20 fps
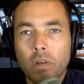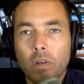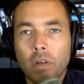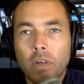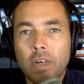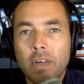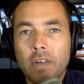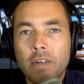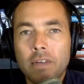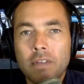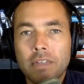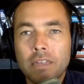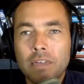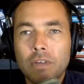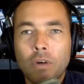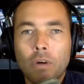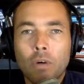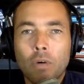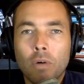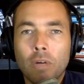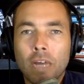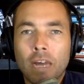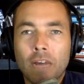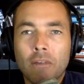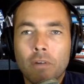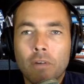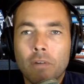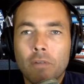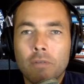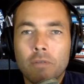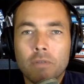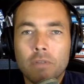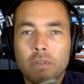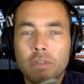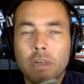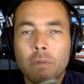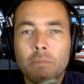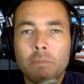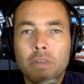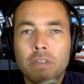is that you already have
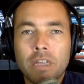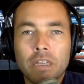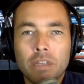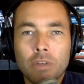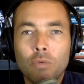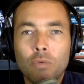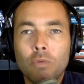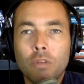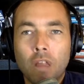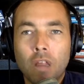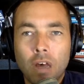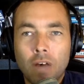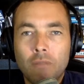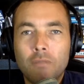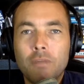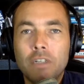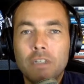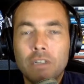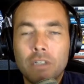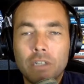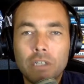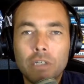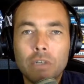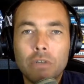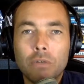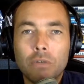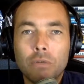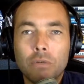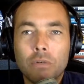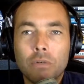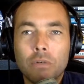something that you love to do